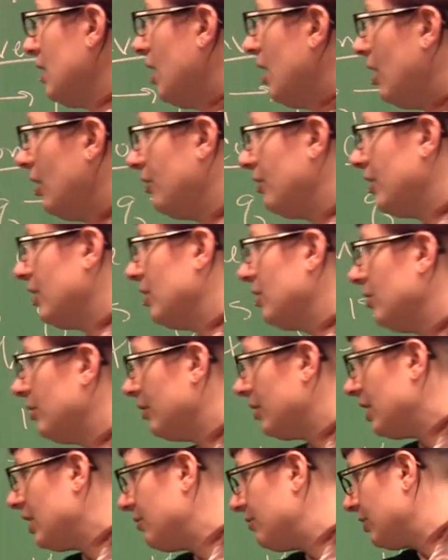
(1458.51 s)

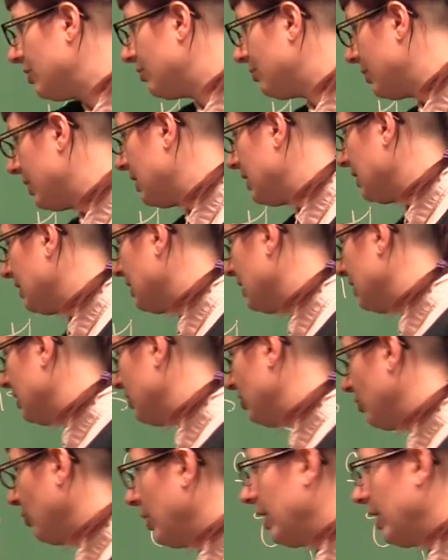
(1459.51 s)
Although if it's raining, then it's